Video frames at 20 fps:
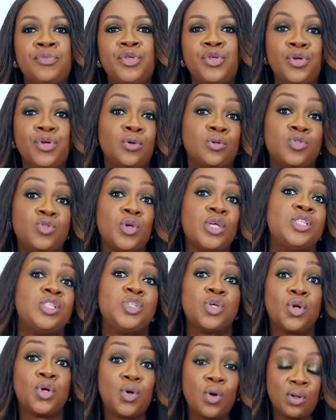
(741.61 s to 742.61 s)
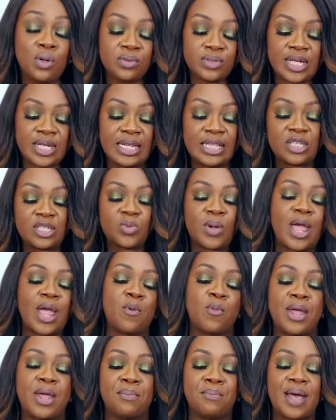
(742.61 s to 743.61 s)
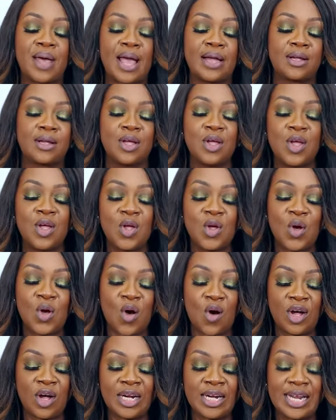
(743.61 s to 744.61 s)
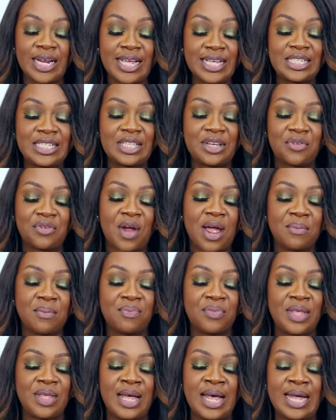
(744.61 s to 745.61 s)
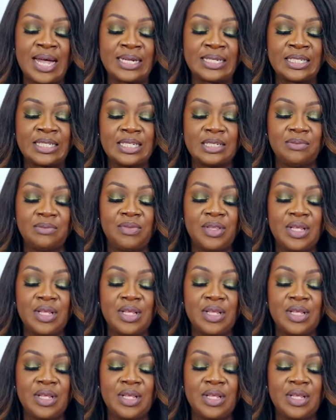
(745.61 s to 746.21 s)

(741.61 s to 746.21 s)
you know to hit your goals and that's why i went back on instagram and